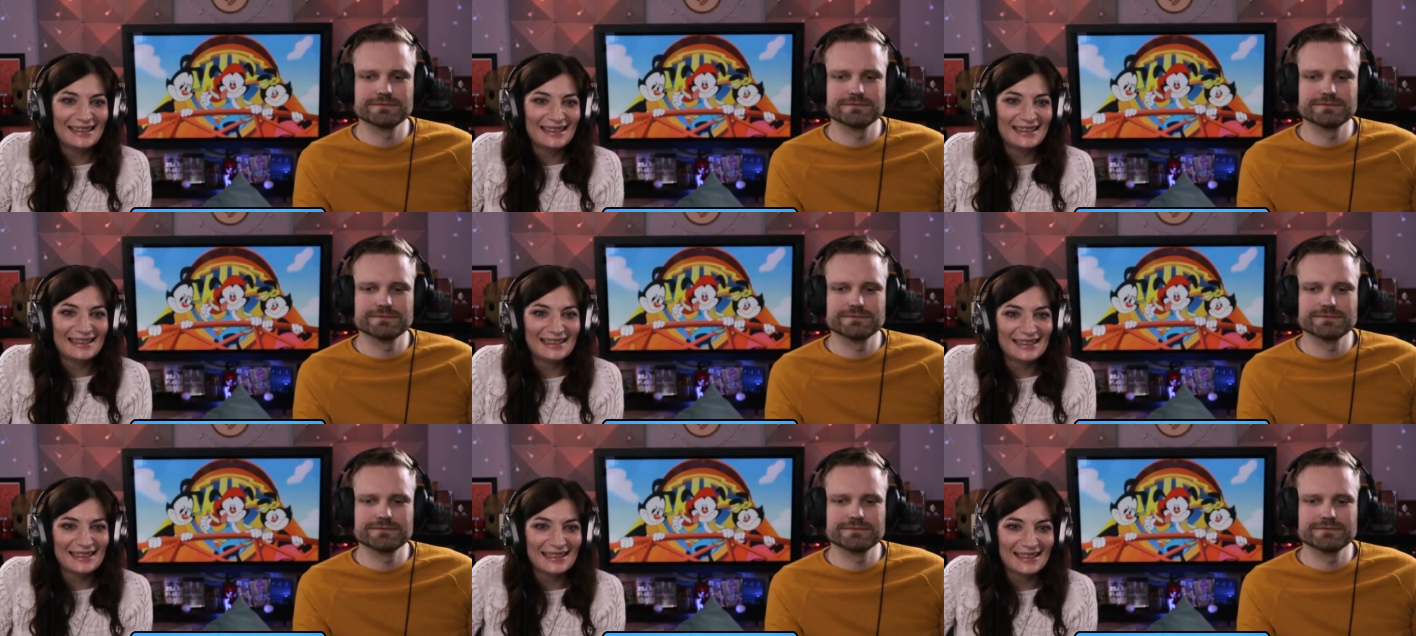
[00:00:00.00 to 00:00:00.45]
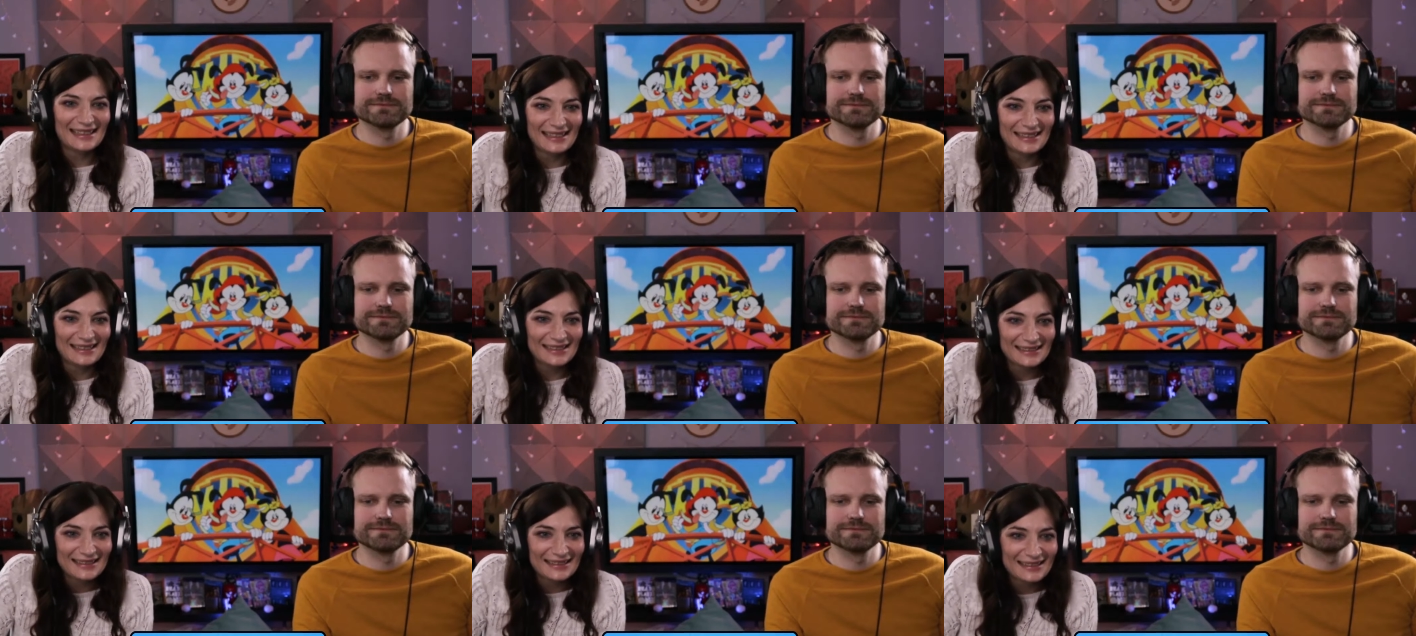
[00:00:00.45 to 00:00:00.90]

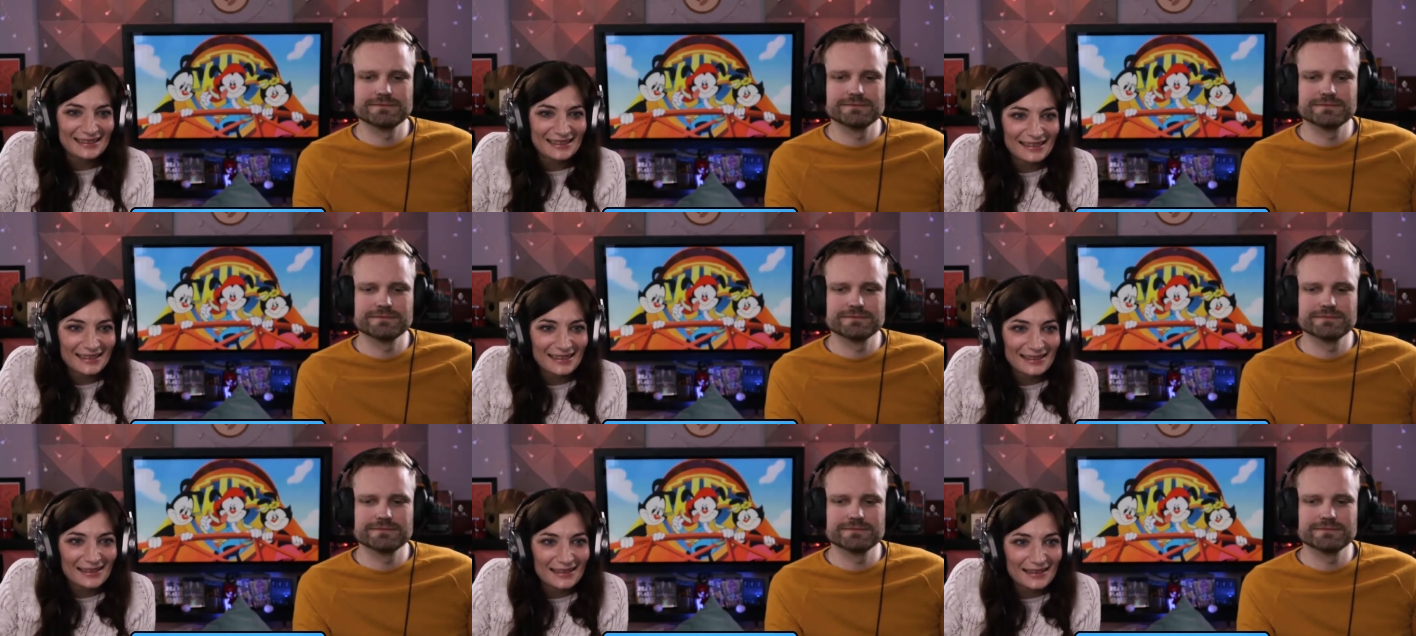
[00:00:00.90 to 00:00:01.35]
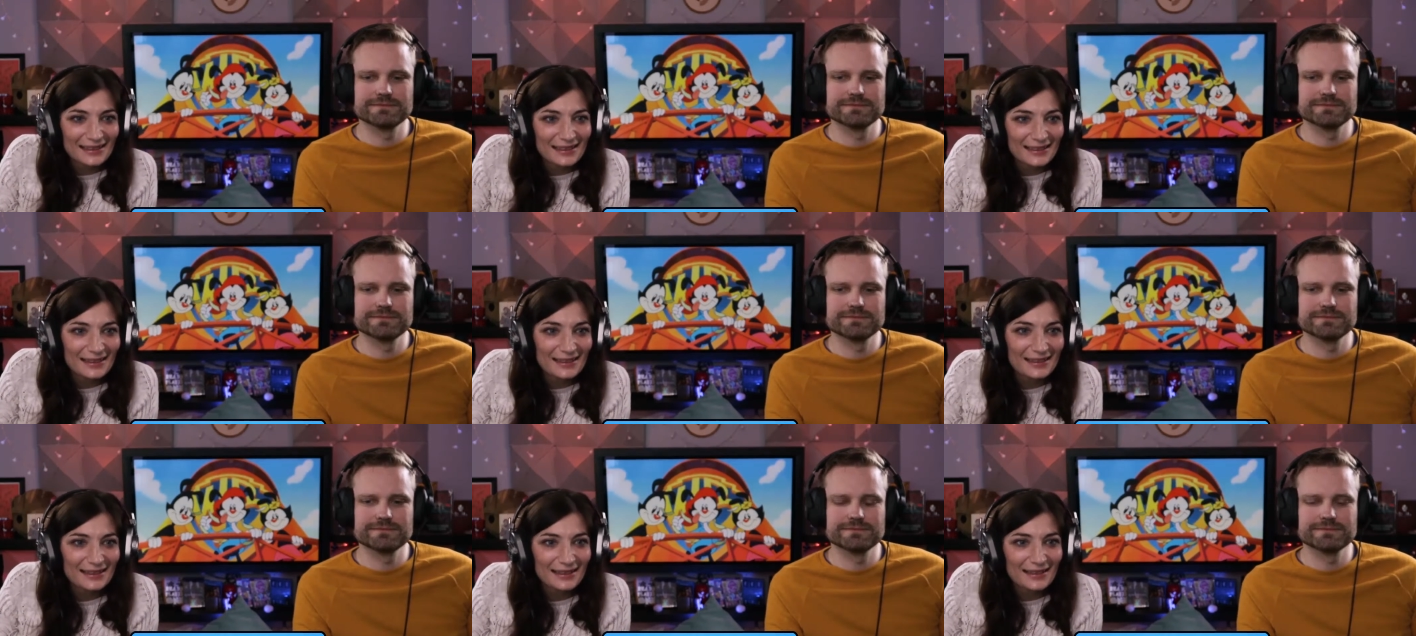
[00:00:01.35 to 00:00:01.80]

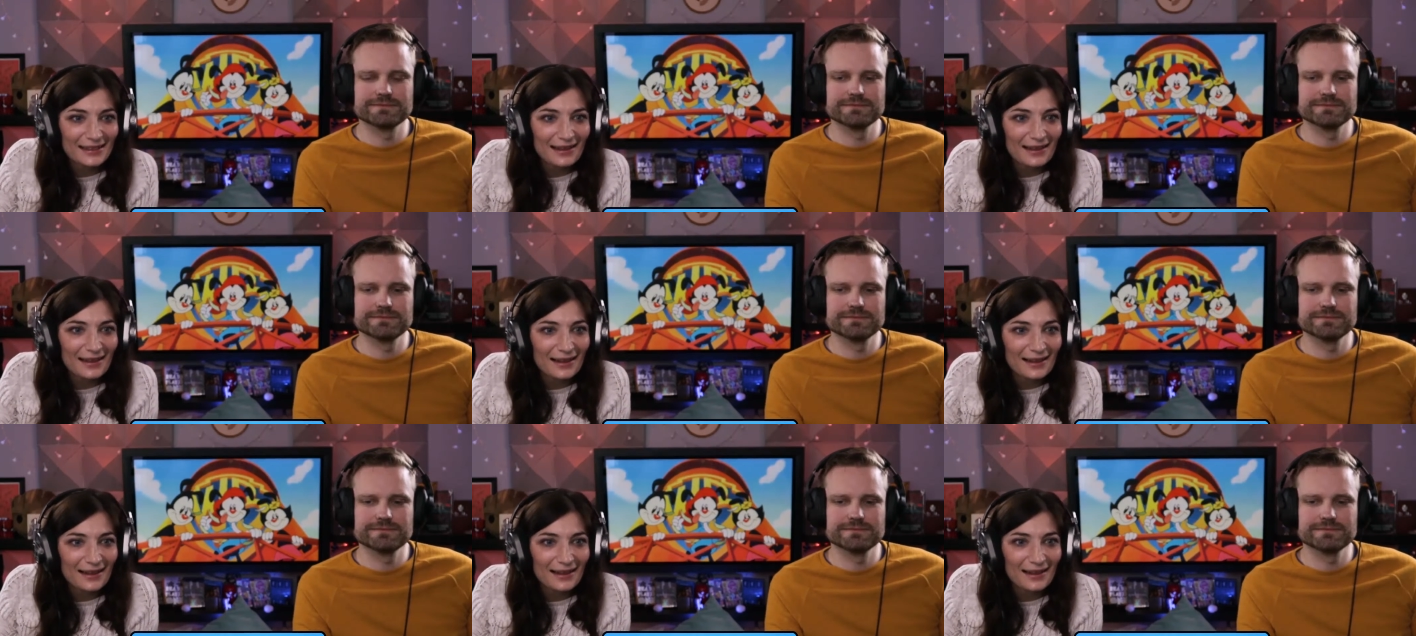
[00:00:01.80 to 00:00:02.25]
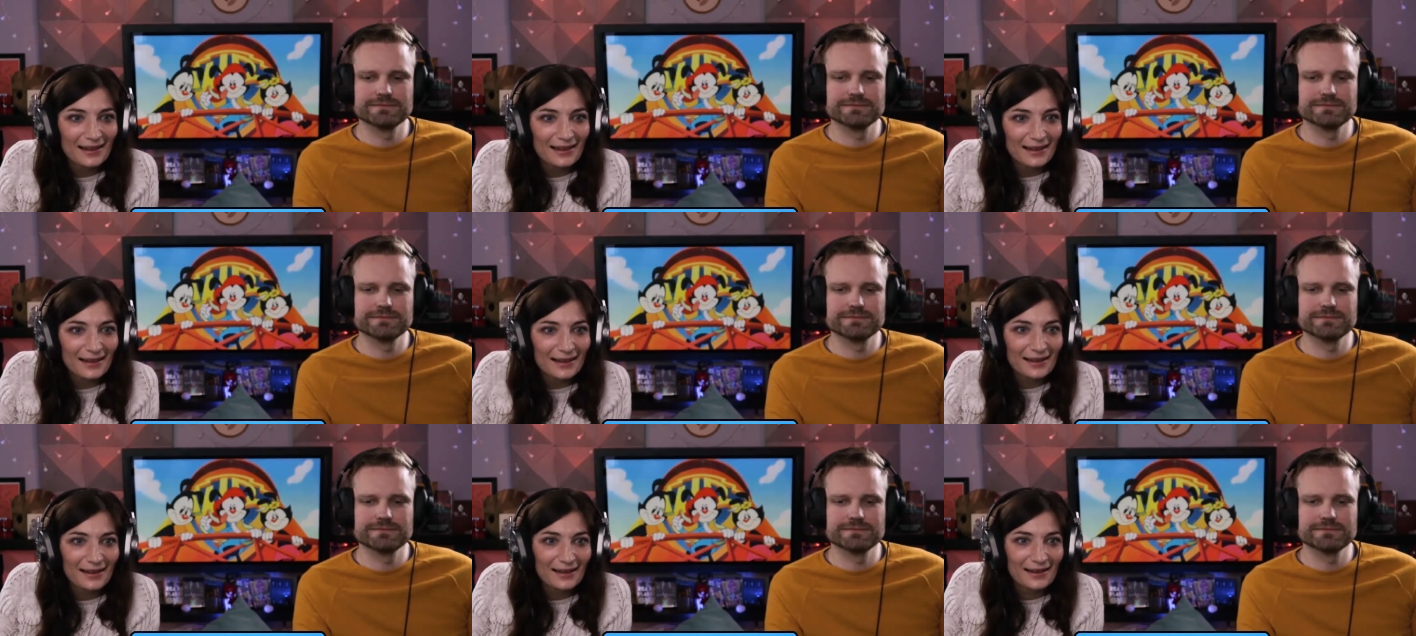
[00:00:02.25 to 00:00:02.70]

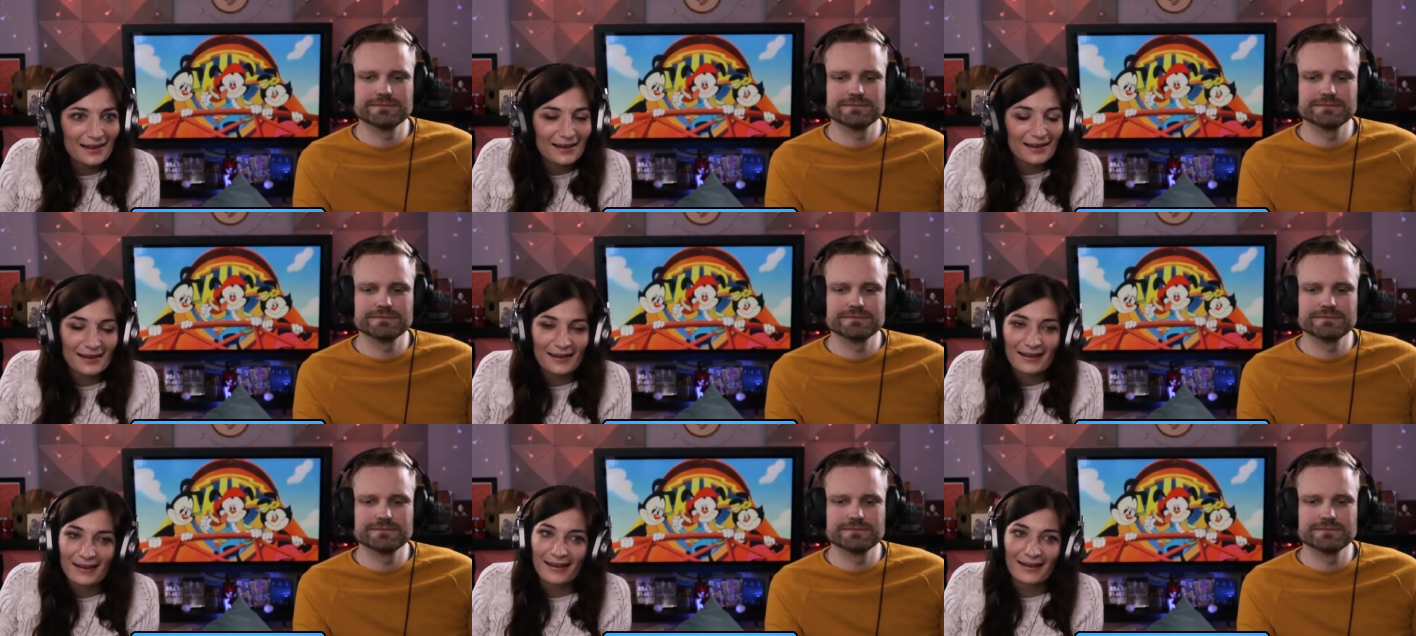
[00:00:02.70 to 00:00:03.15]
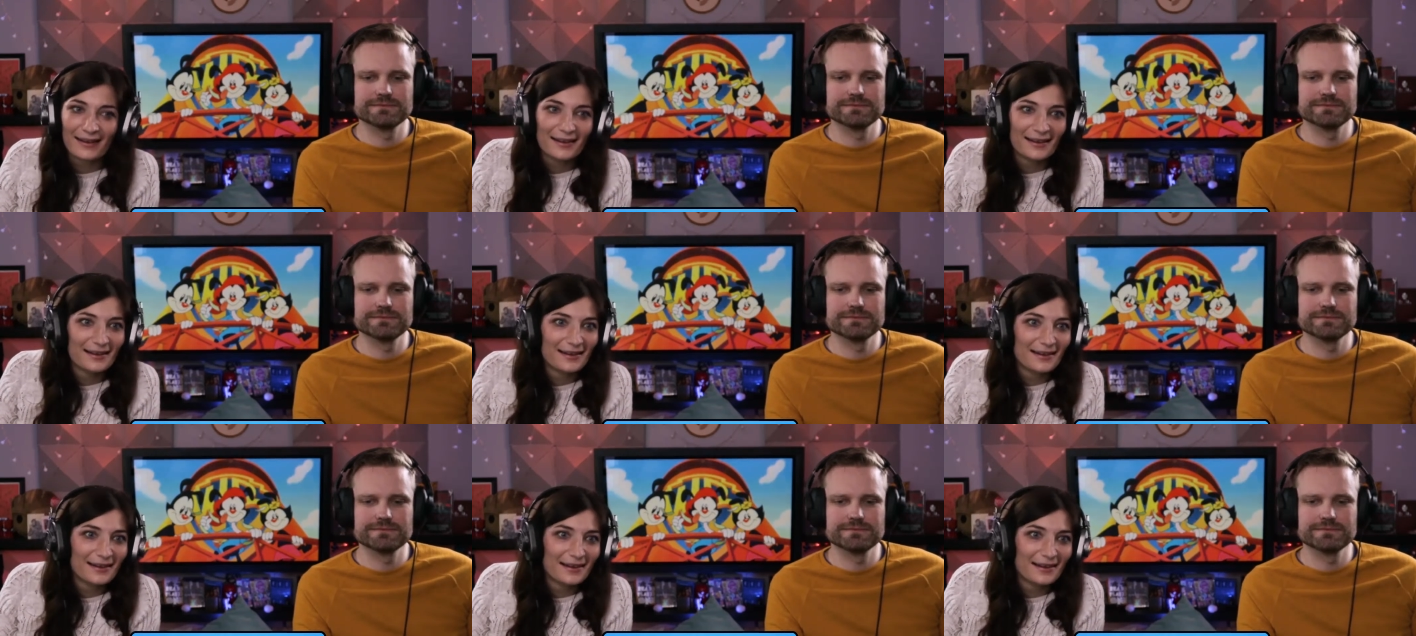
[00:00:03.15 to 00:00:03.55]
Nobody speaks.